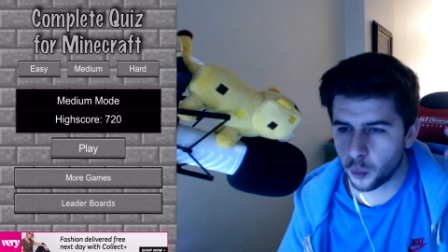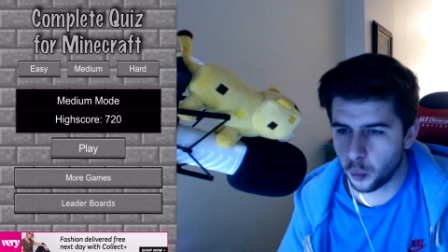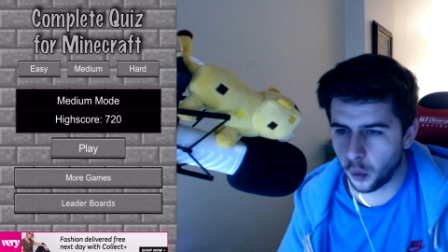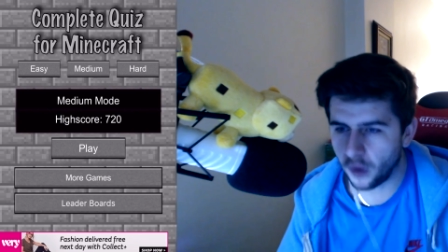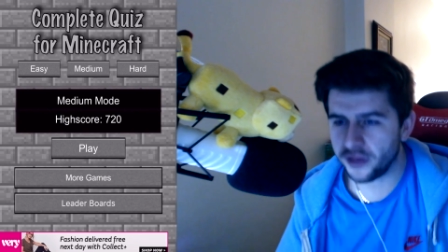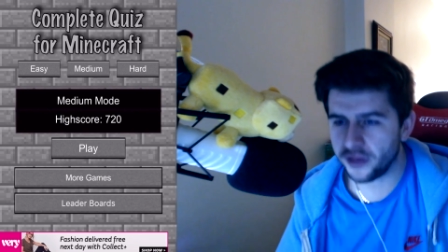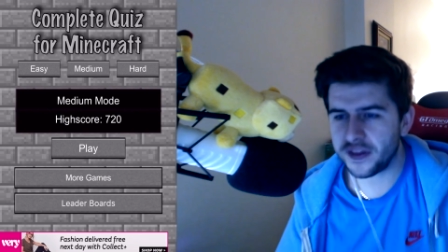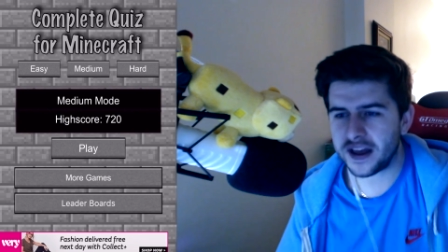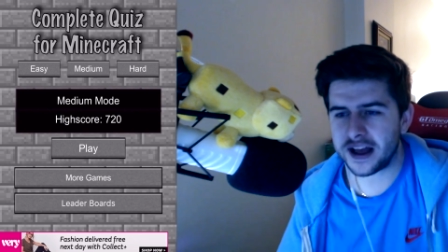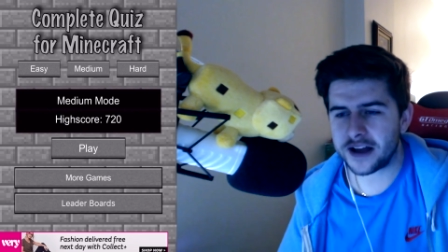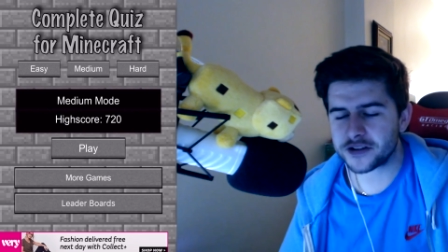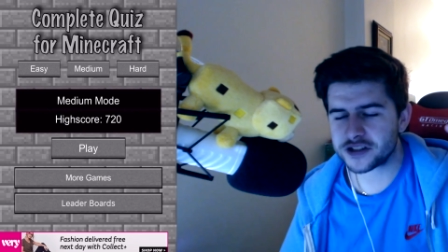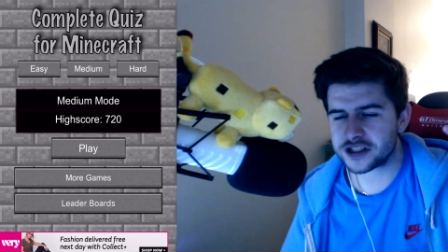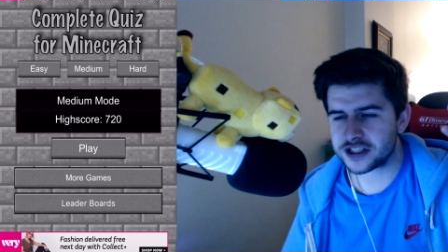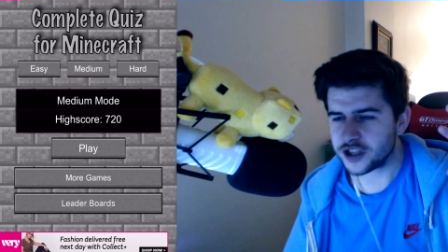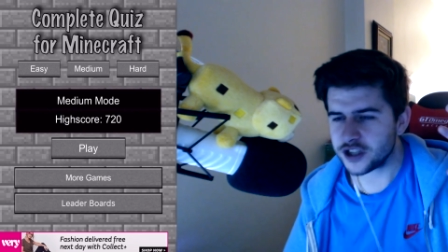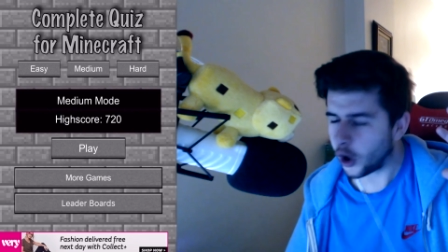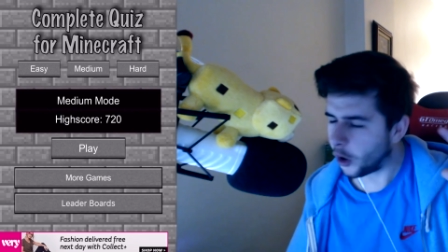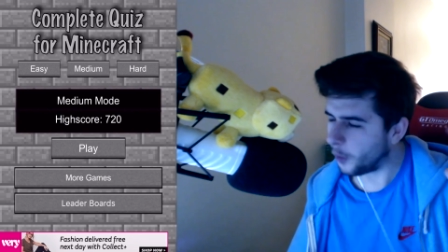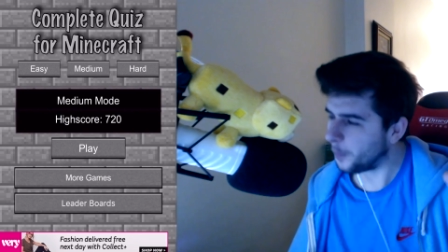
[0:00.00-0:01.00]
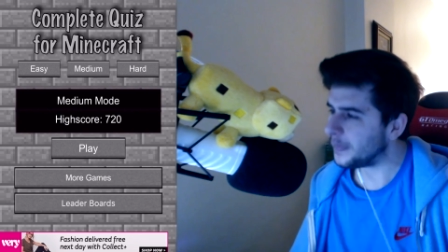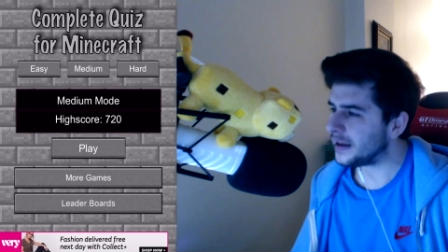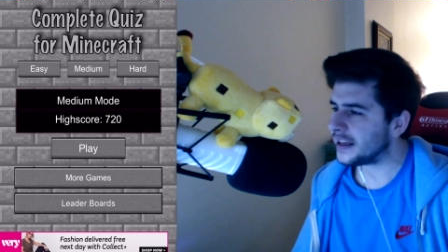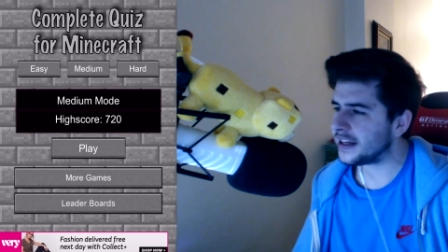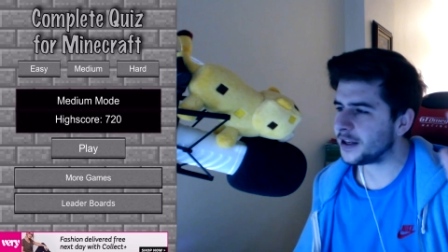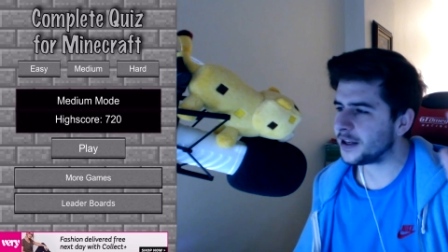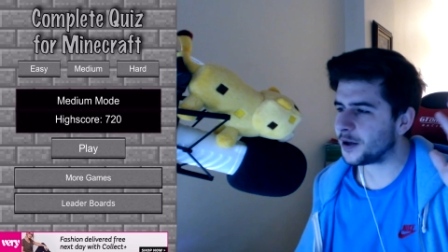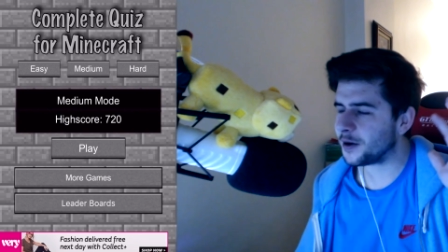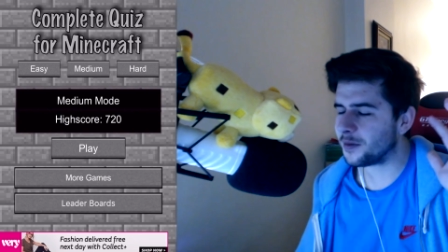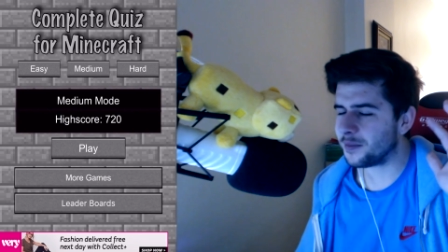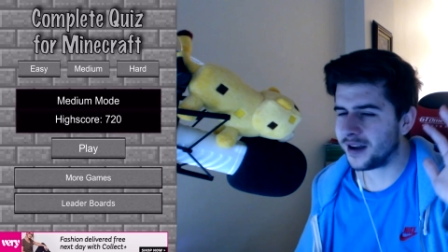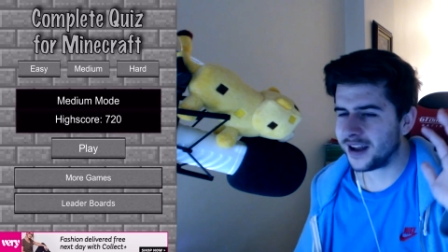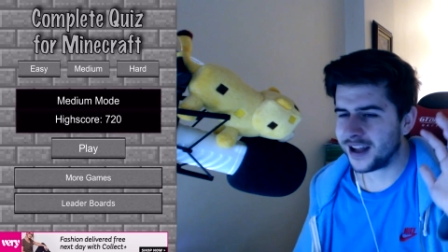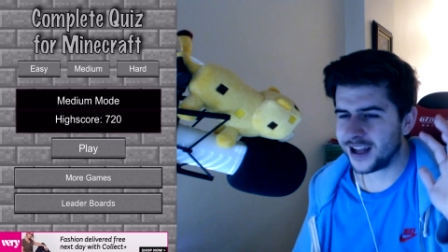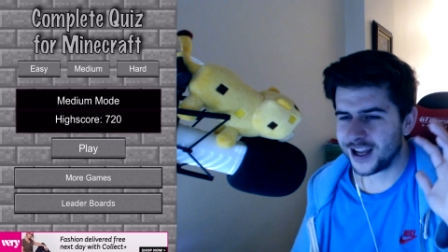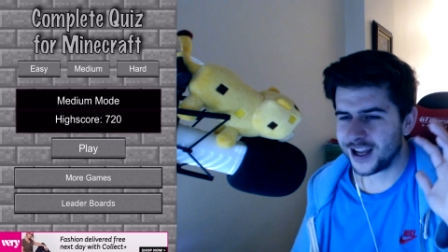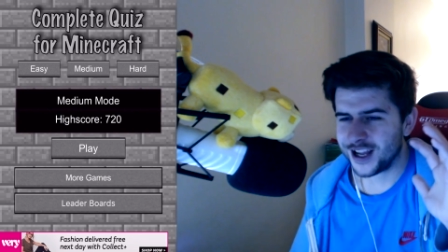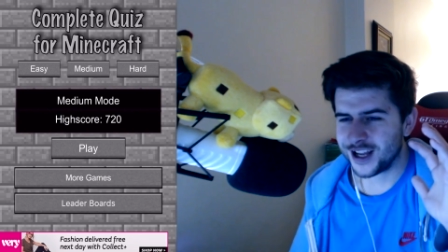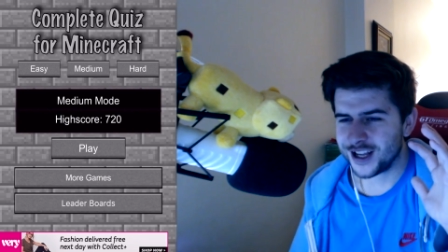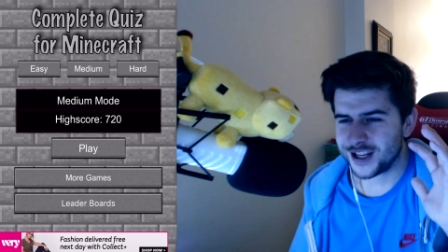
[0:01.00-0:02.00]
1,000 on medium
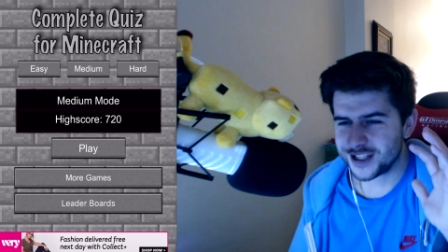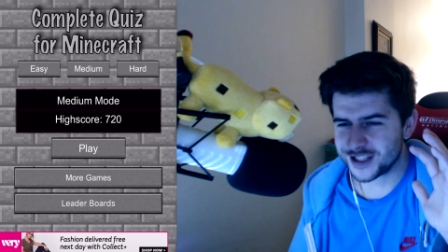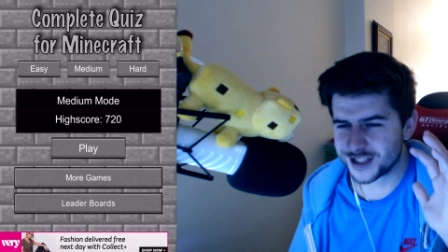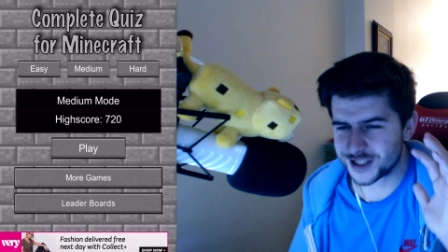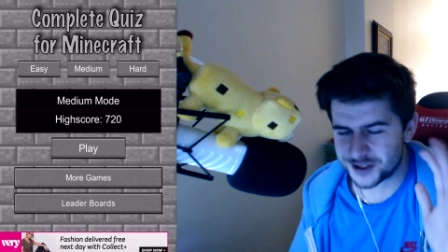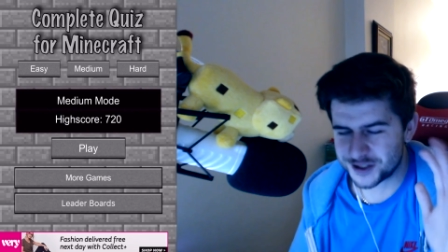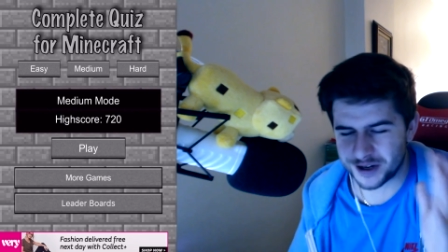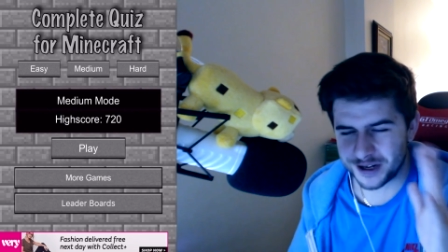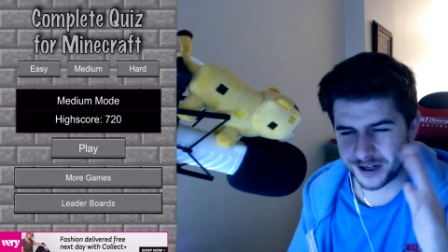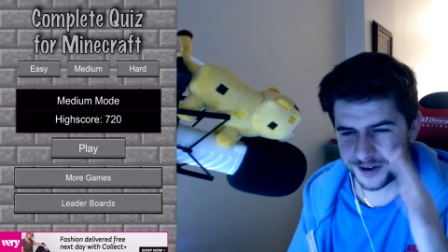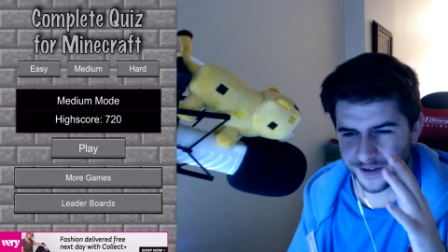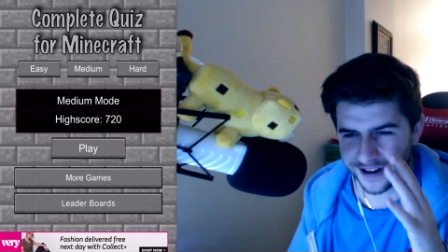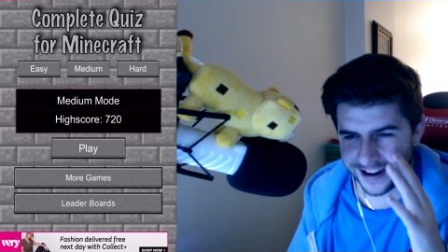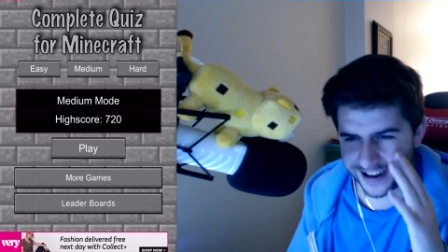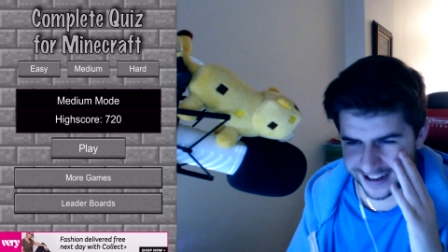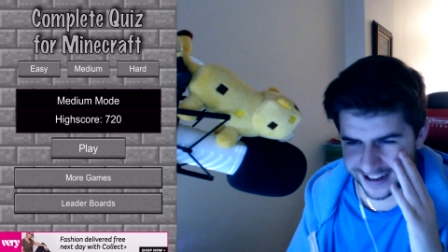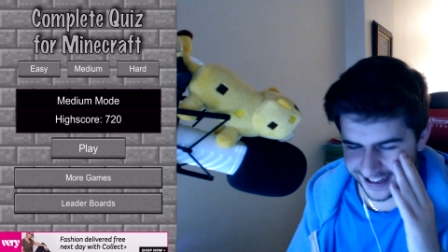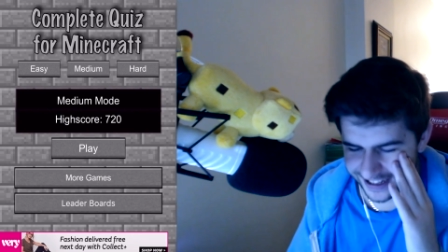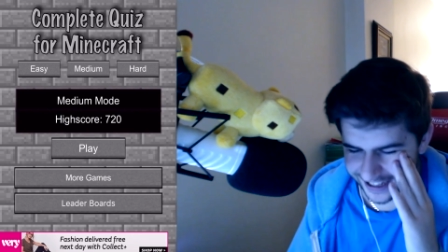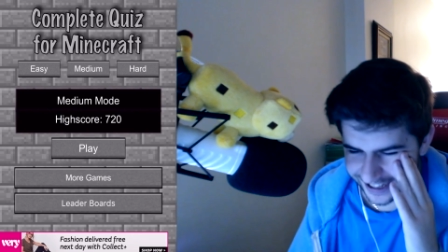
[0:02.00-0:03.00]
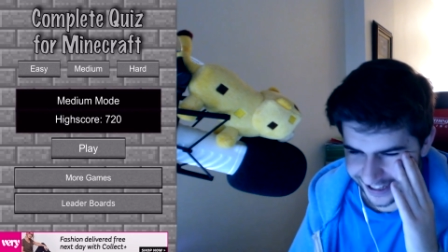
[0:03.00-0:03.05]
straight away.